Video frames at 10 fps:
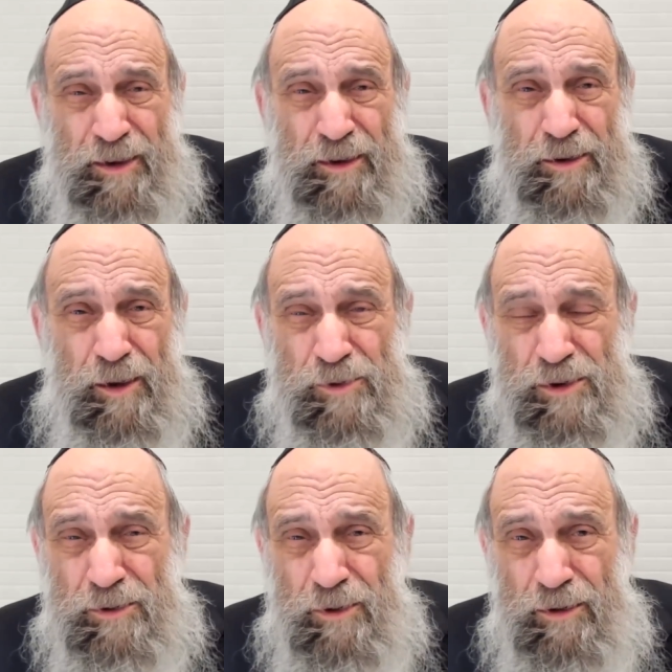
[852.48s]
When it
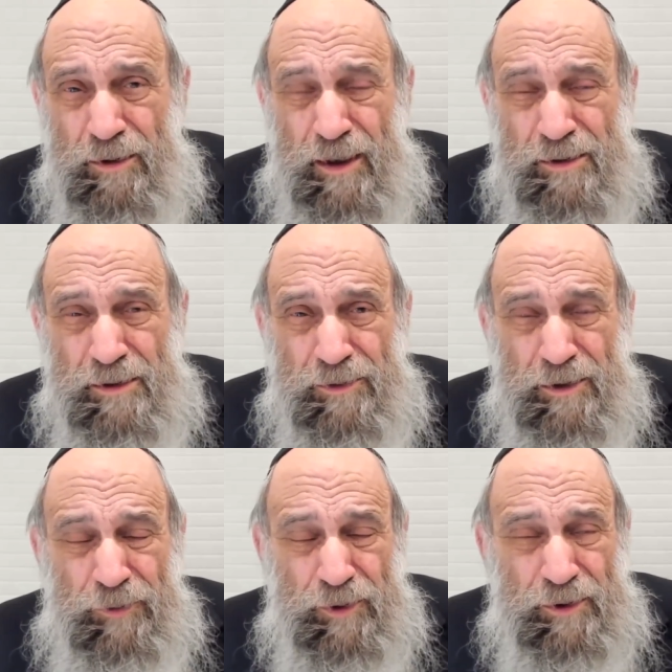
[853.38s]
comes to all kinds of
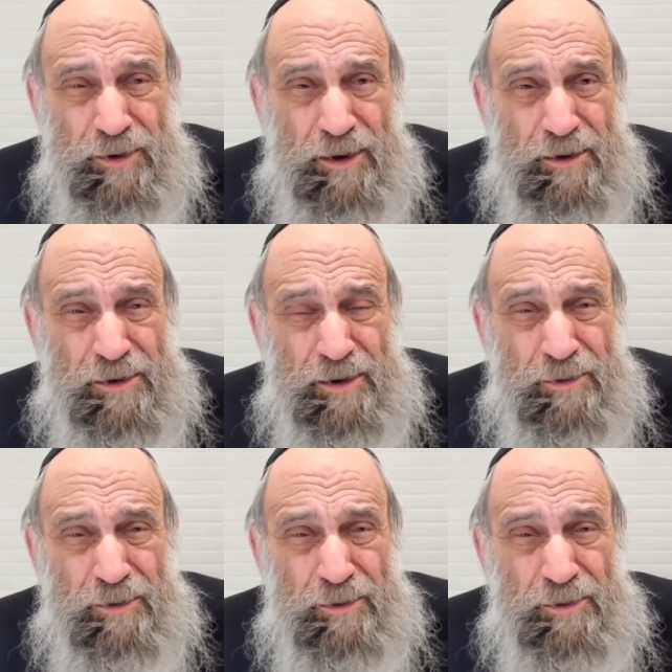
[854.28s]
different things